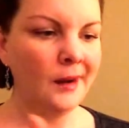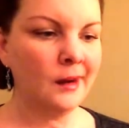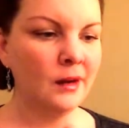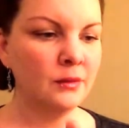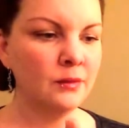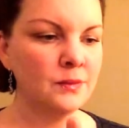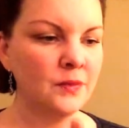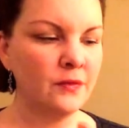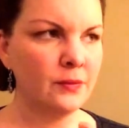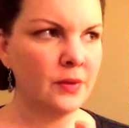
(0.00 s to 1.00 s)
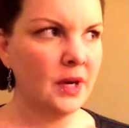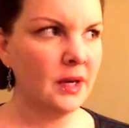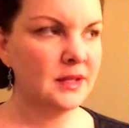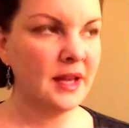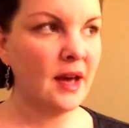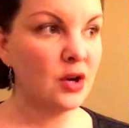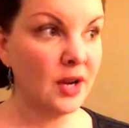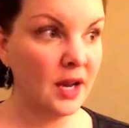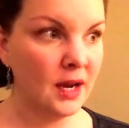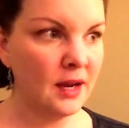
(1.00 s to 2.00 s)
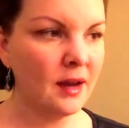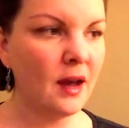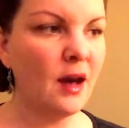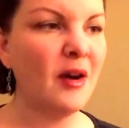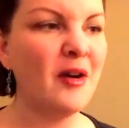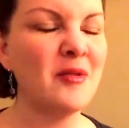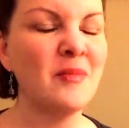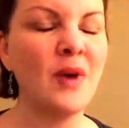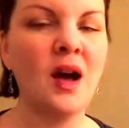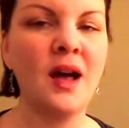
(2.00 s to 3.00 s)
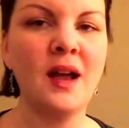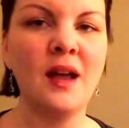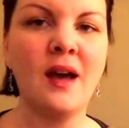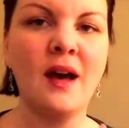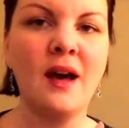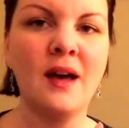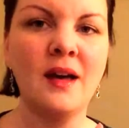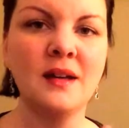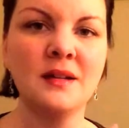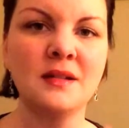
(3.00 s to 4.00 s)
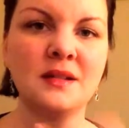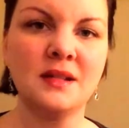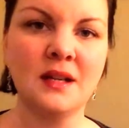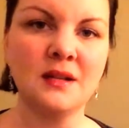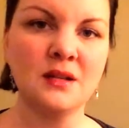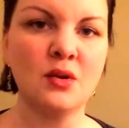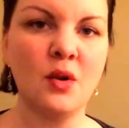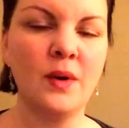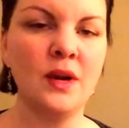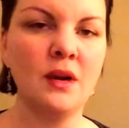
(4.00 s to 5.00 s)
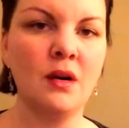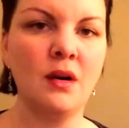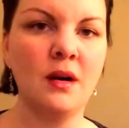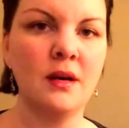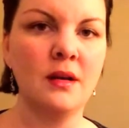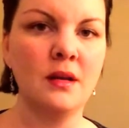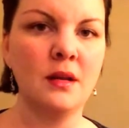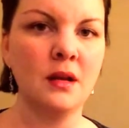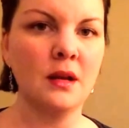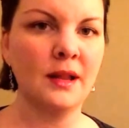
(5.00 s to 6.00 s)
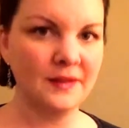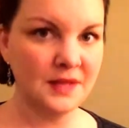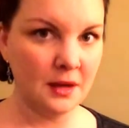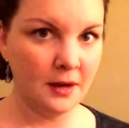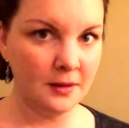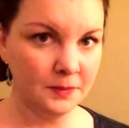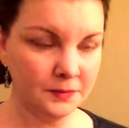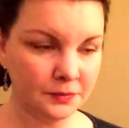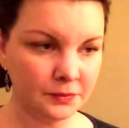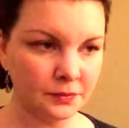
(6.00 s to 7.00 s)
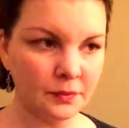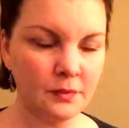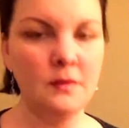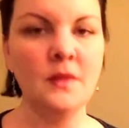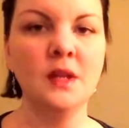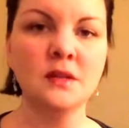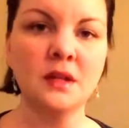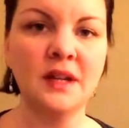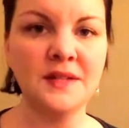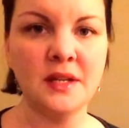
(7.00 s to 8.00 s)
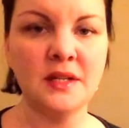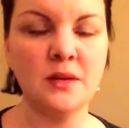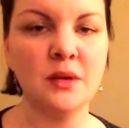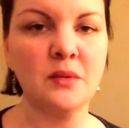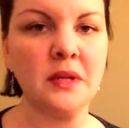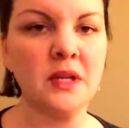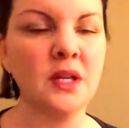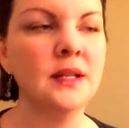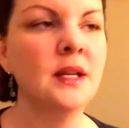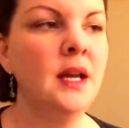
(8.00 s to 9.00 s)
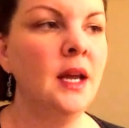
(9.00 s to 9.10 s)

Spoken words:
On Saturday, I had 6 growing on the left side. So the left side's doing really good.